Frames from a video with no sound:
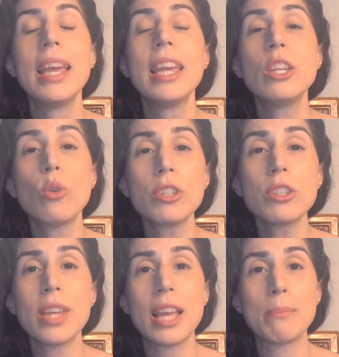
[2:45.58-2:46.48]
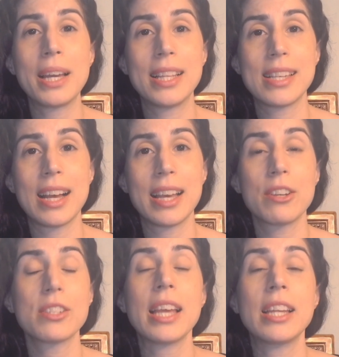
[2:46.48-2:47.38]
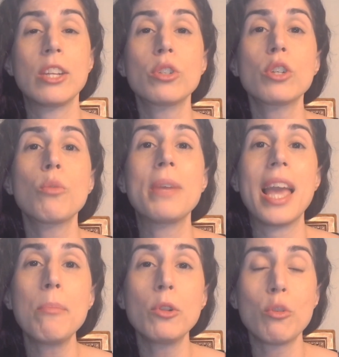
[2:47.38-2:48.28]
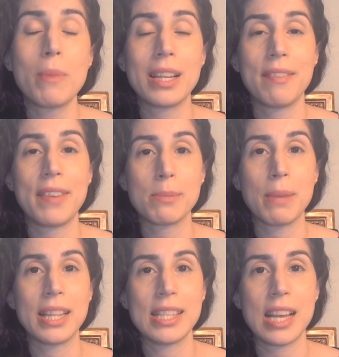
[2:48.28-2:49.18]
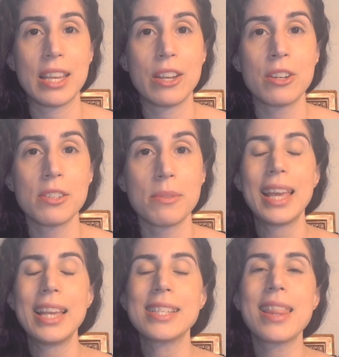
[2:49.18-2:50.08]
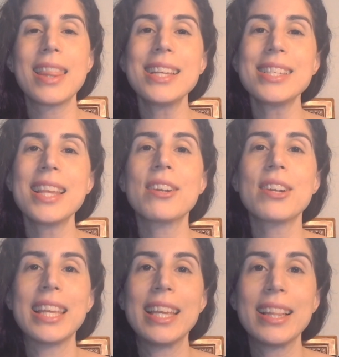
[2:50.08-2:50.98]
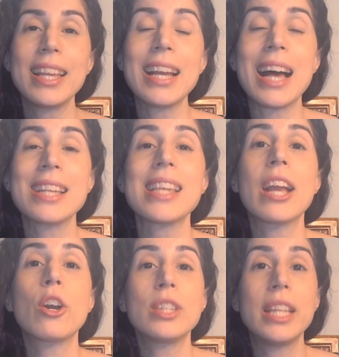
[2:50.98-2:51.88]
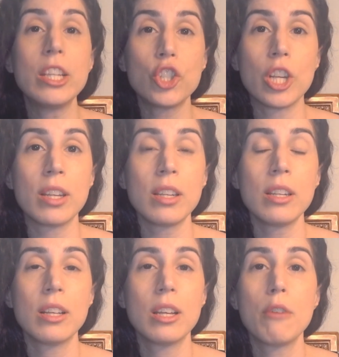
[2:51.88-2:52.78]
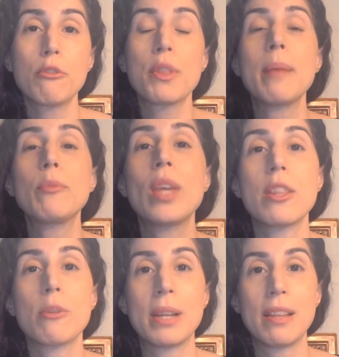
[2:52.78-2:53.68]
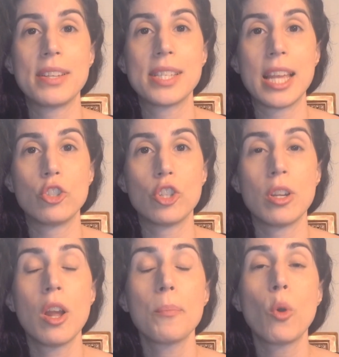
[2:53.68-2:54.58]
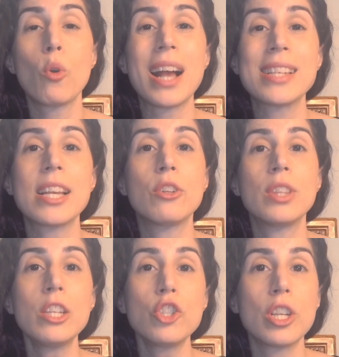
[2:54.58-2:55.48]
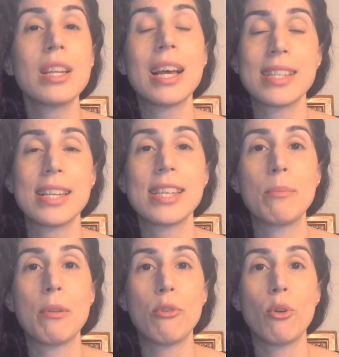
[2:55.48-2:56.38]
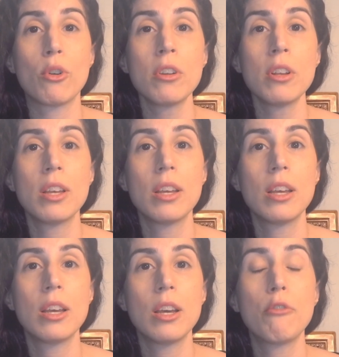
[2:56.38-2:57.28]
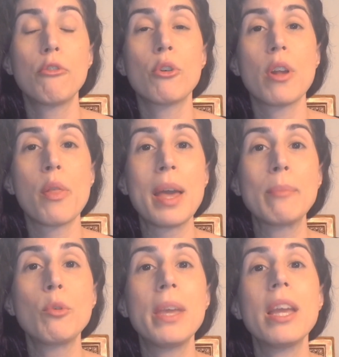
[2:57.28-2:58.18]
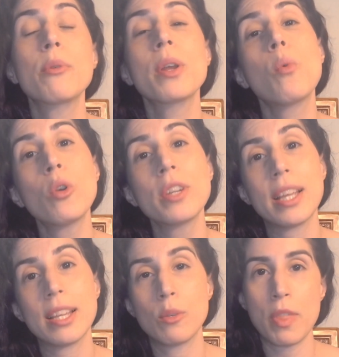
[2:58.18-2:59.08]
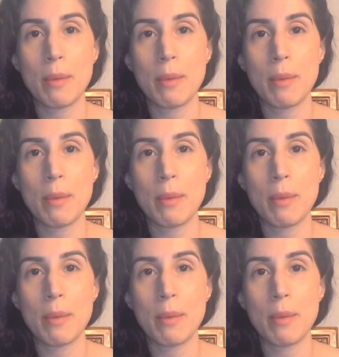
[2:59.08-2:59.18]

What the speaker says: in order to get my desires and in order to be able to manifest my desires, is that they see their healing as a condition for them to get their manifestation, or as a condition, as I said before, for them to be rewarded with a